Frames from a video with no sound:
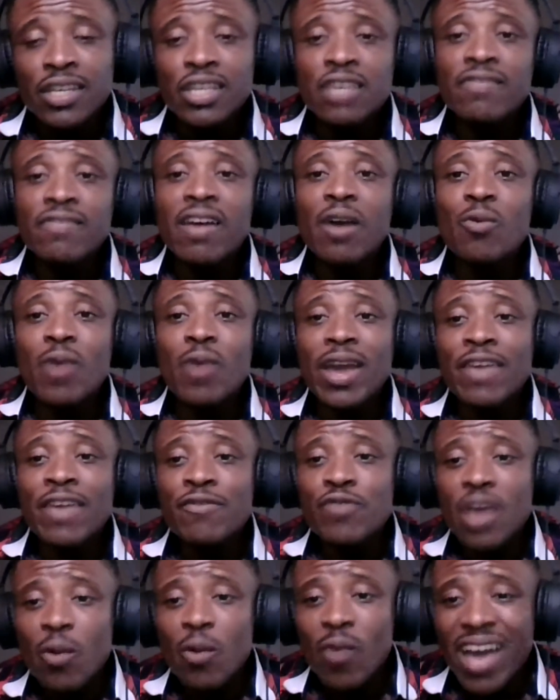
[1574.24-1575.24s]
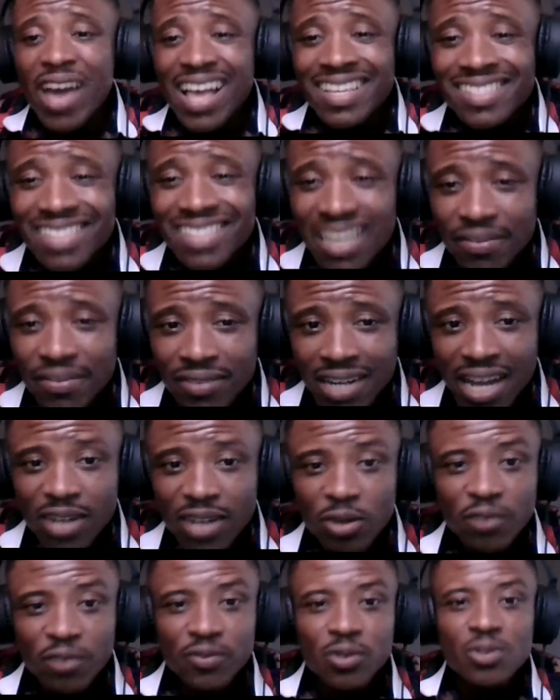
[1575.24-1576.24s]
If you acquire, if you acquire seven out
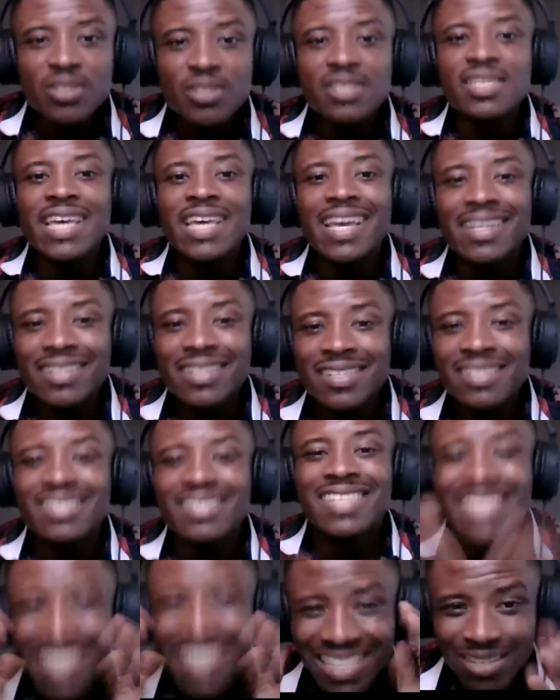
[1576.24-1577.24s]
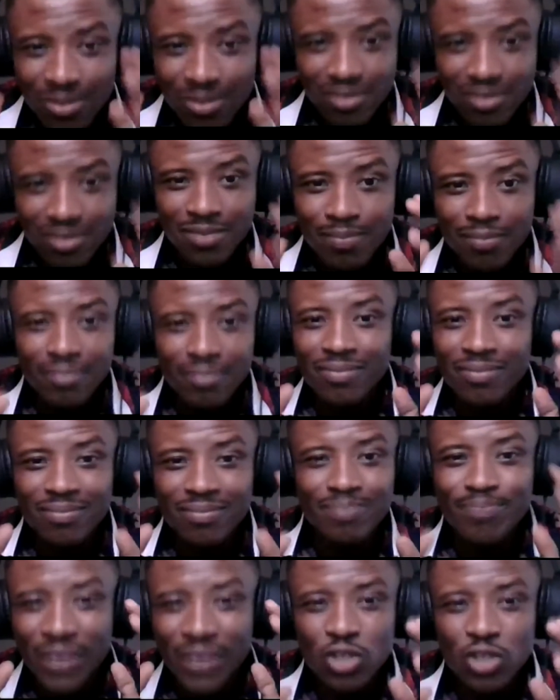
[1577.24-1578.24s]
of those 10 skills,
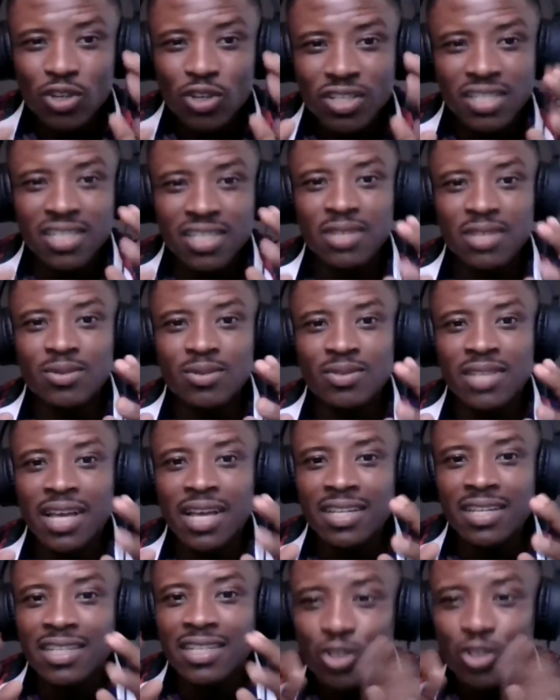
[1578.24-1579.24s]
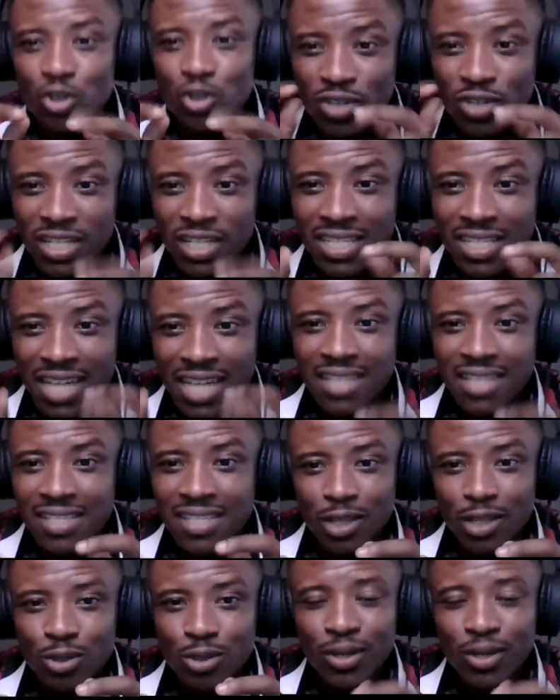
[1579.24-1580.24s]
major skills that you need in that
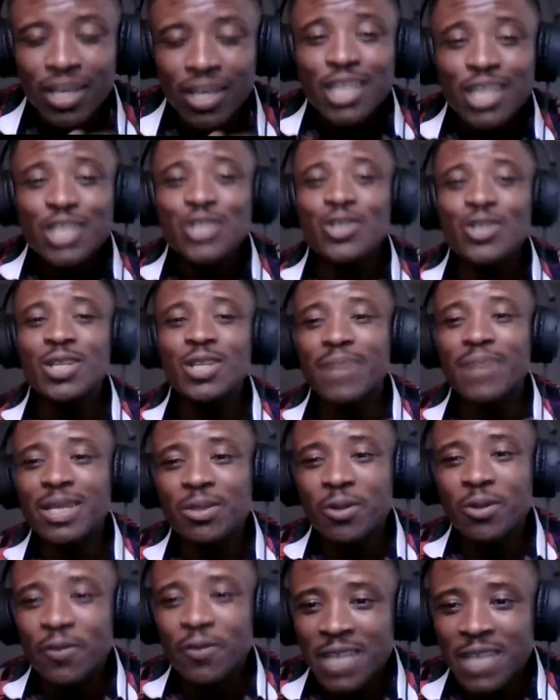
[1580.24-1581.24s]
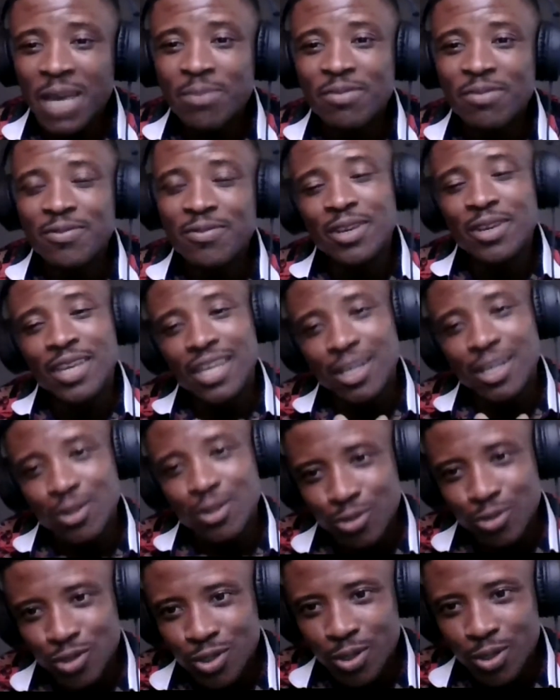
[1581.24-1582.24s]
sector, it's just a matter of time before you get a
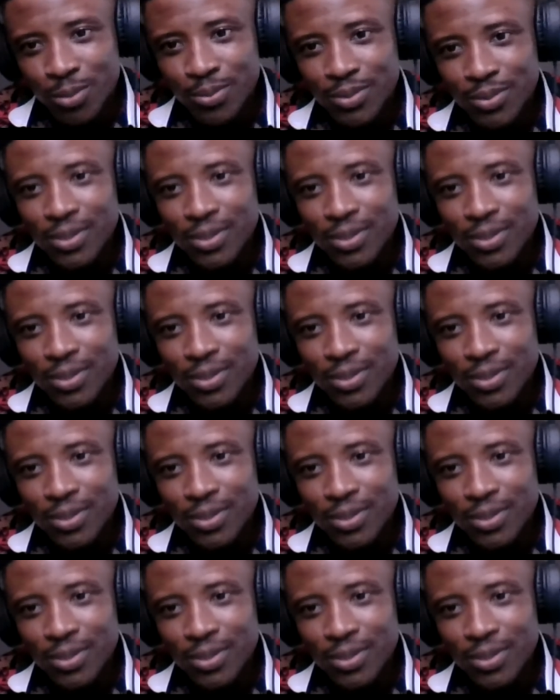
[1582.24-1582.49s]
job.